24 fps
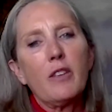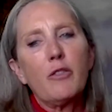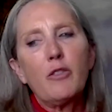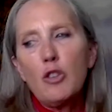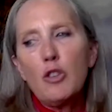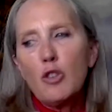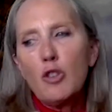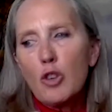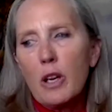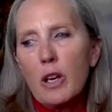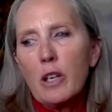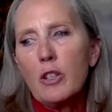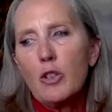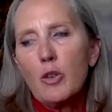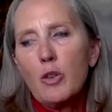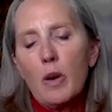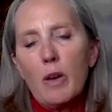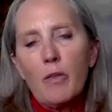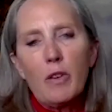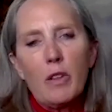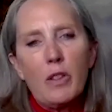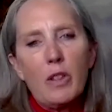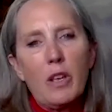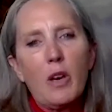If you try to do
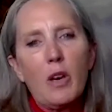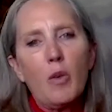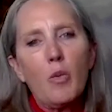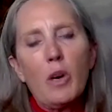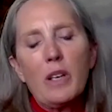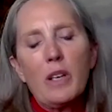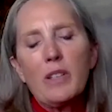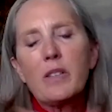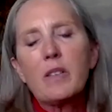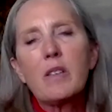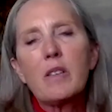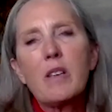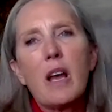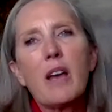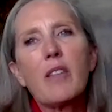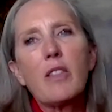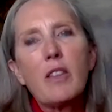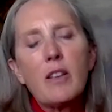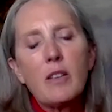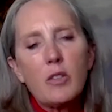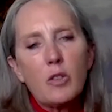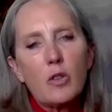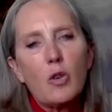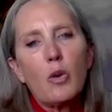everything at once,
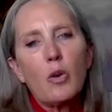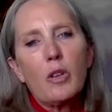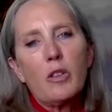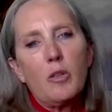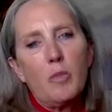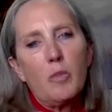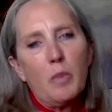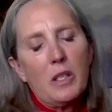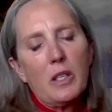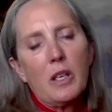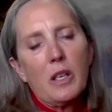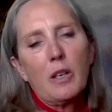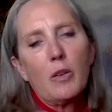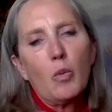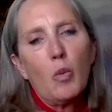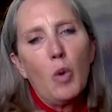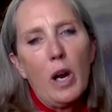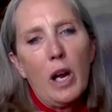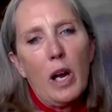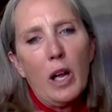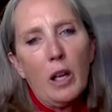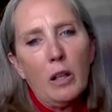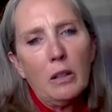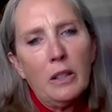nothing's going to be done
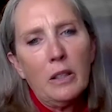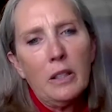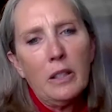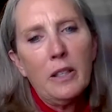well,